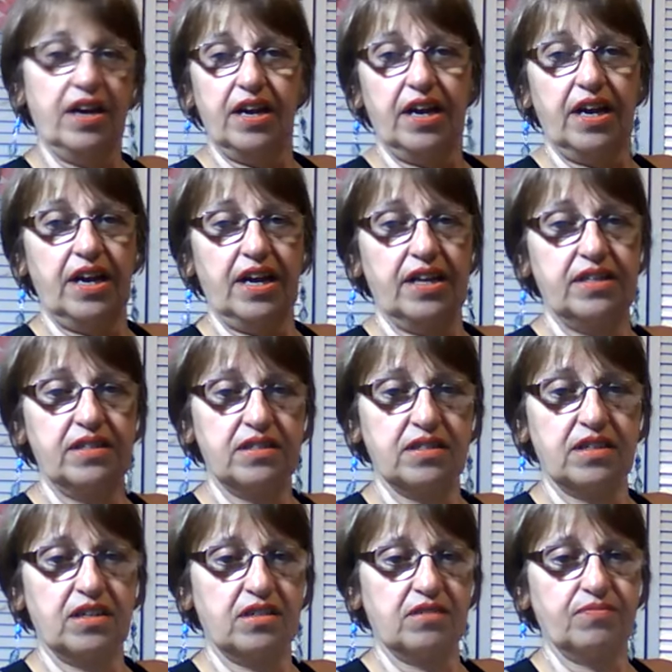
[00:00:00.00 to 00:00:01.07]
And
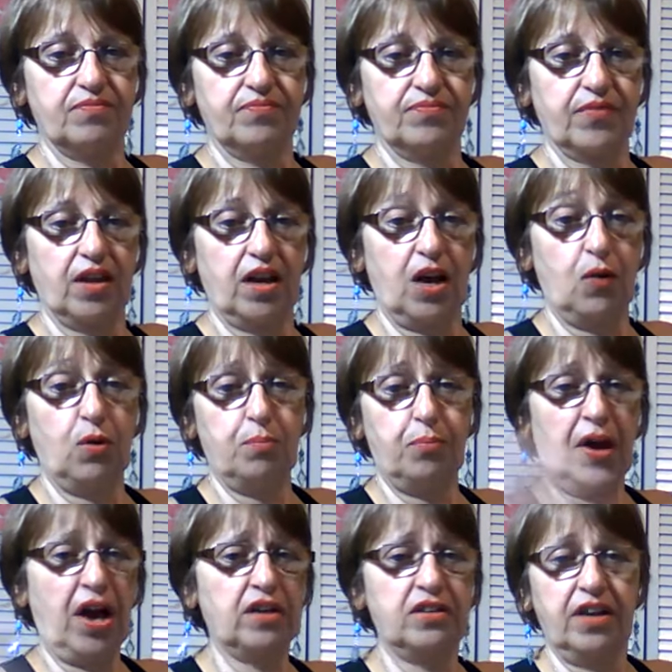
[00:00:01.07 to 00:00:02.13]
I went
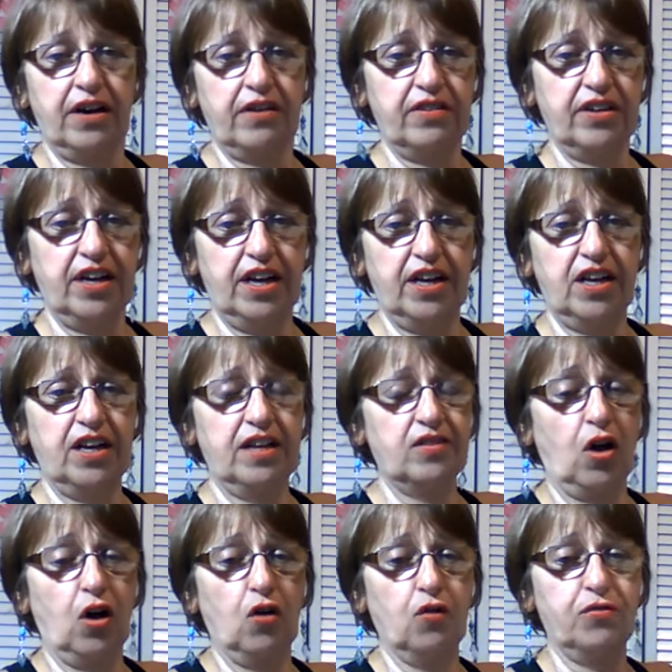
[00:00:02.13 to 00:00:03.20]
back there and the
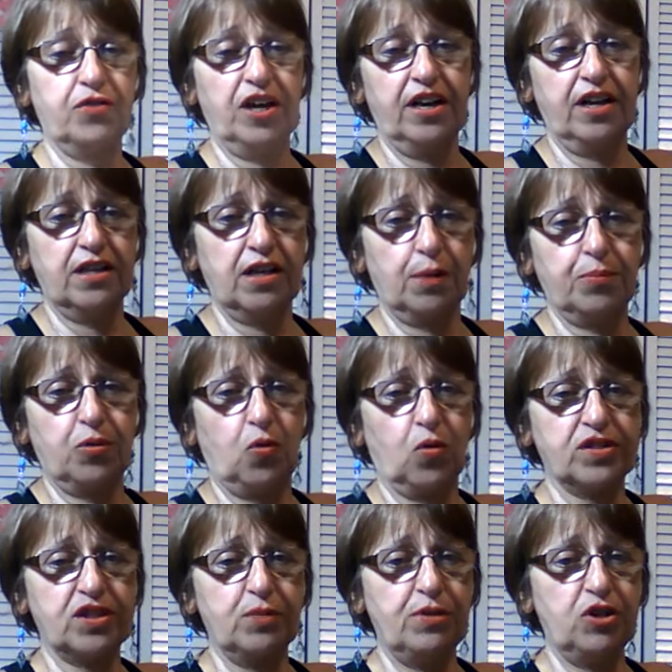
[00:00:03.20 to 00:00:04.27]
whole thing ended up
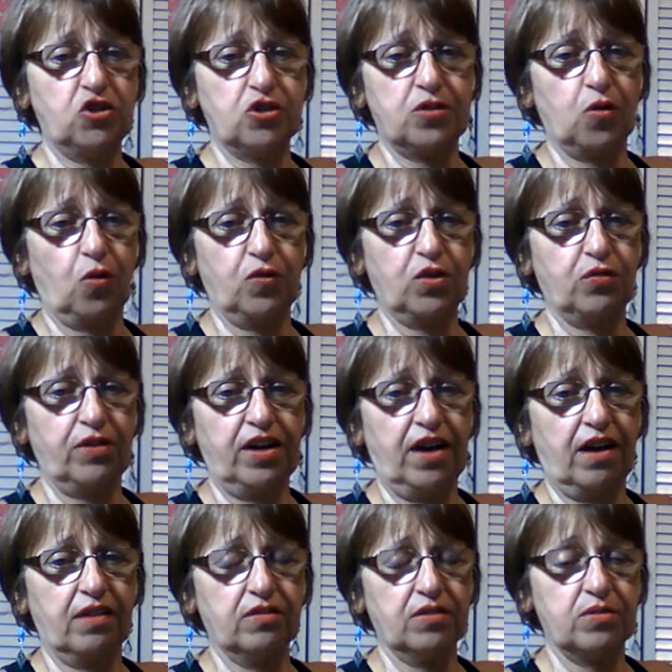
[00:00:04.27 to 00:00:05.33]
costing me just over
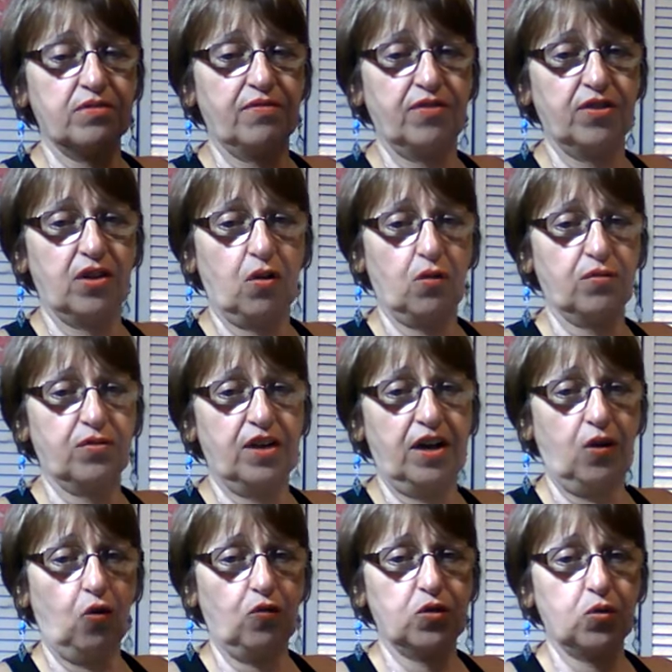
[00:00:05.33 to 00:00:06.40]
$3 for the whole thing,
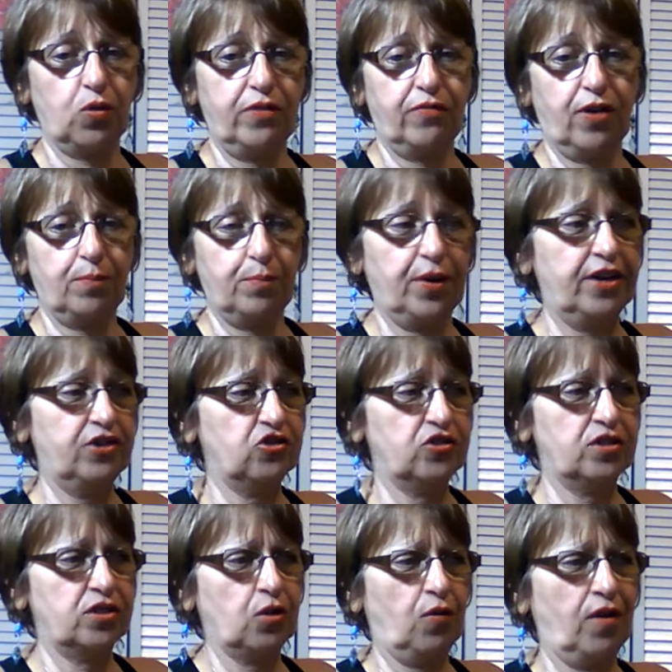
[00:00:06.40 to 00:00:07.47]
over 25
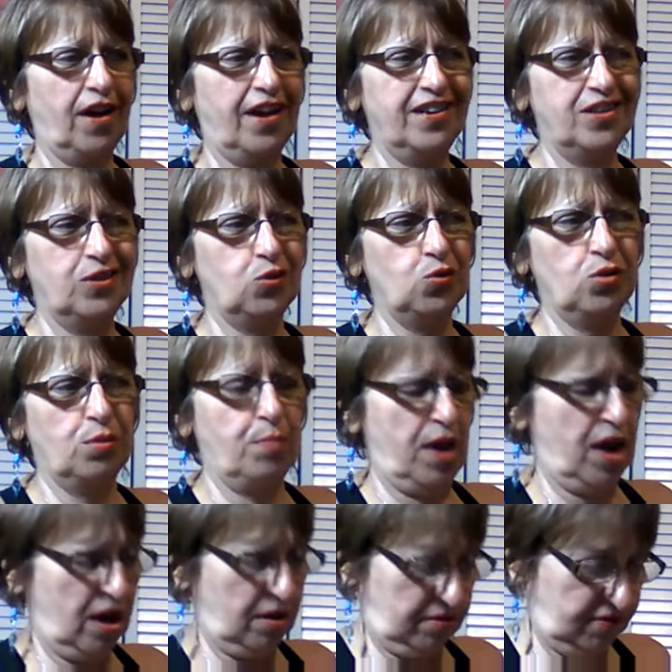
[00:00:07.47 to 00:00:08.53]
pages. So I didn't do the
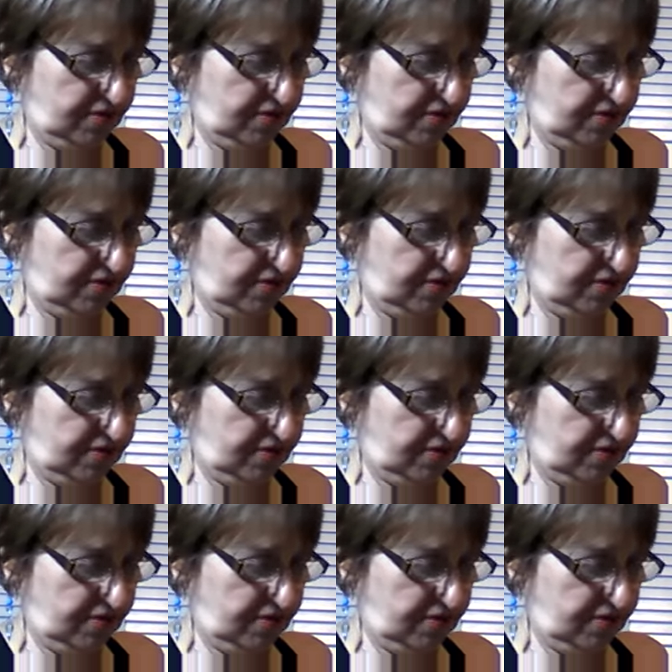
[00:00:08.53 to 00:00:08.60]
math.